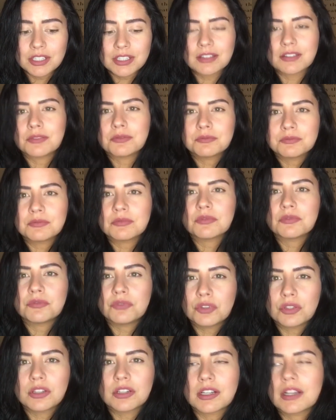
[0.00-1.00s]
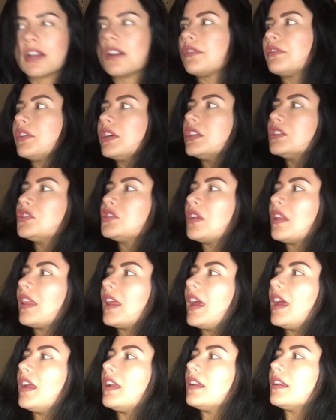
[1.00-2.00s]
It's fuller coverage
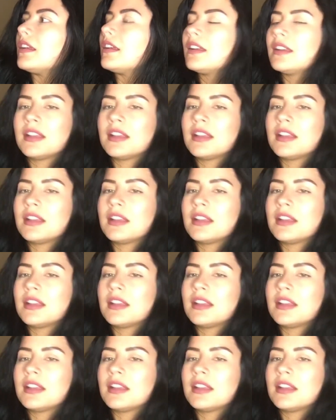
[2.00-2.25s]
than